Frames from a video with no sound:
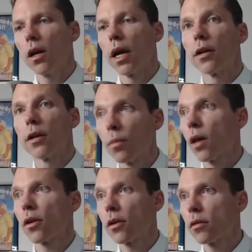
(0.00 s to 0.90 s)
And her
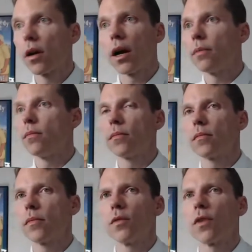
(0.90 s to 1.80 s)
mother, I'm
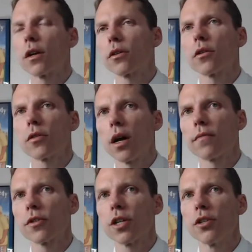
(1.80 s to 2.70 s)
in regular
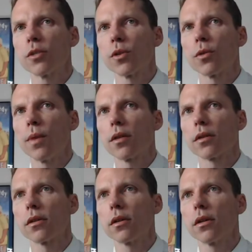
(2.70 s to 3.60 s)
conversation with her mother.